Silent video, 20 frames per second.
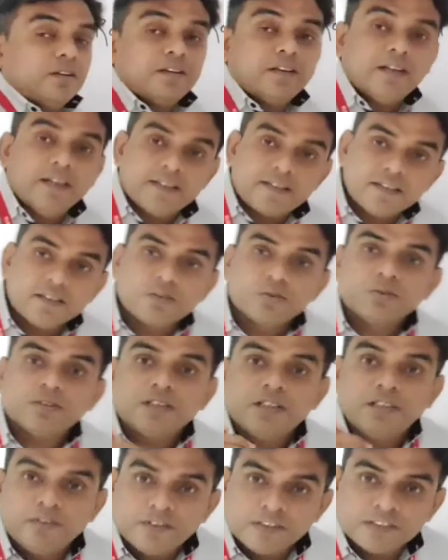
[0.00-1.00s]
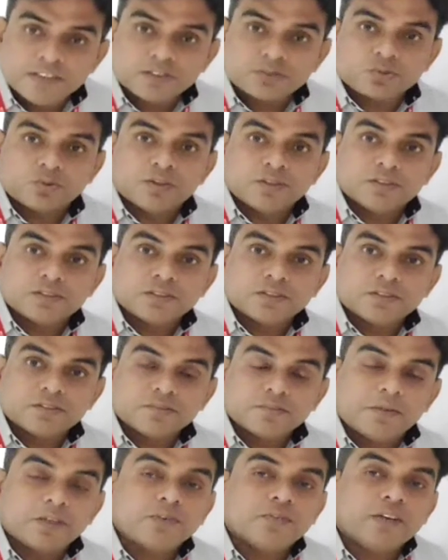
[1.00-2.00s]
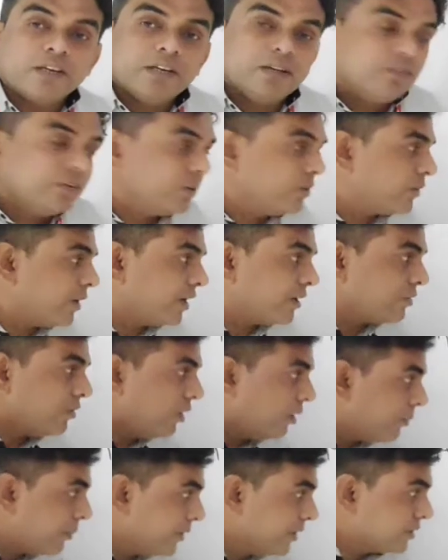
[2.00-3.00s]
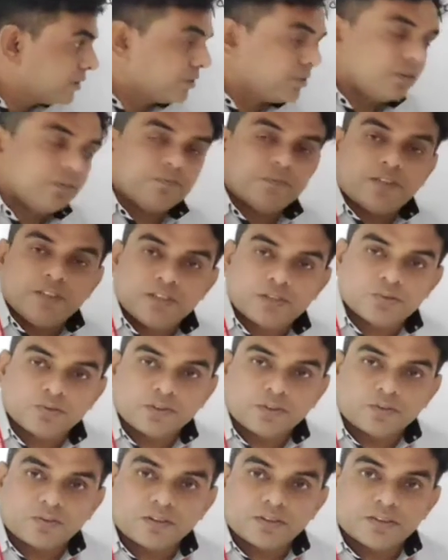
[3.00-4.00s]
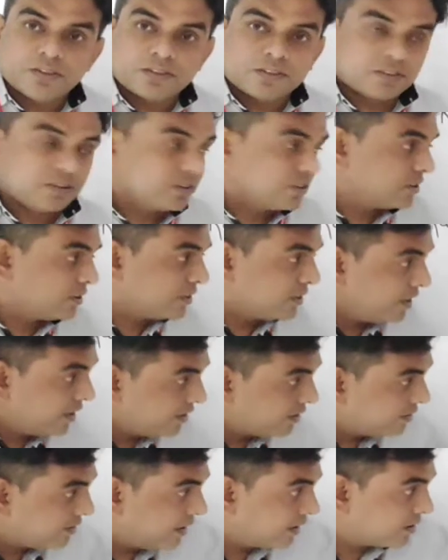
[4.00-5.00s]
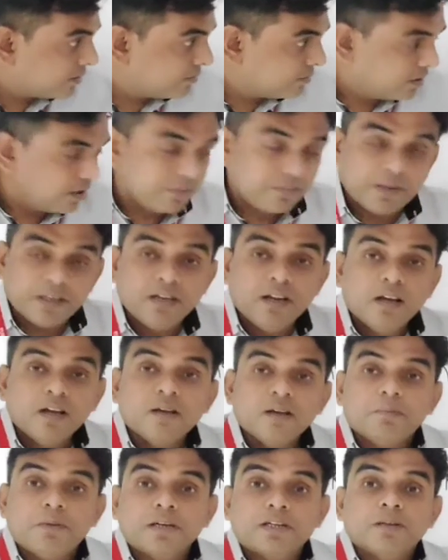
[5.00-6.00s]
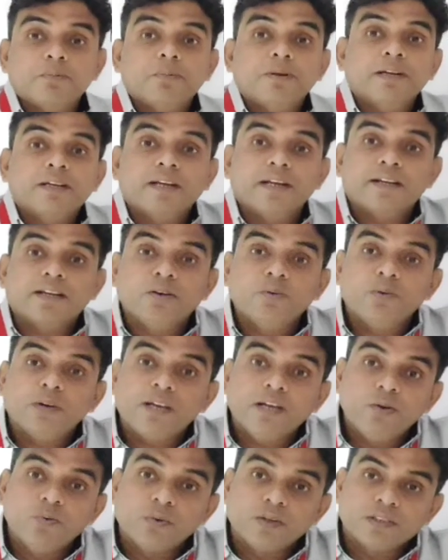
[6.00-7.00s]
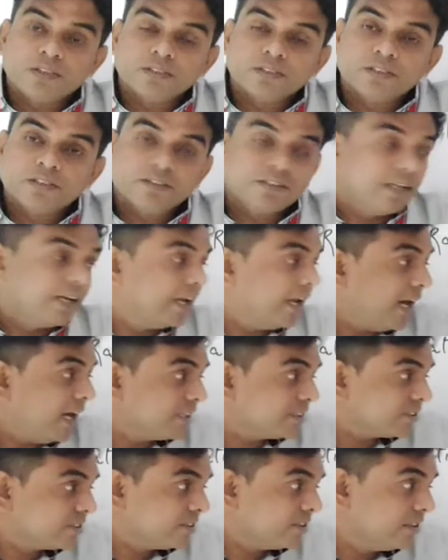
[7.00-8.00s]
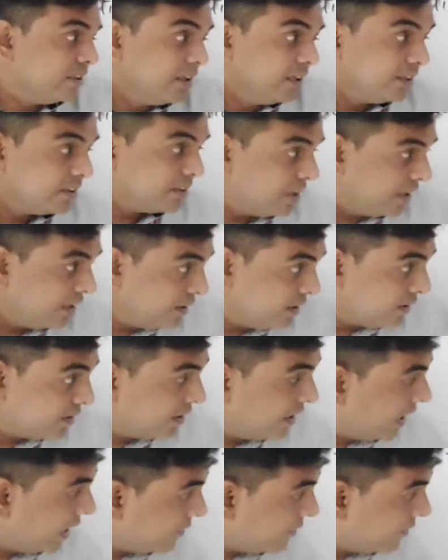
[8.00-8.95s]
related to the division students. But whenever you get the operation of this one, you can just take that them in multiplicative inverse. The last, then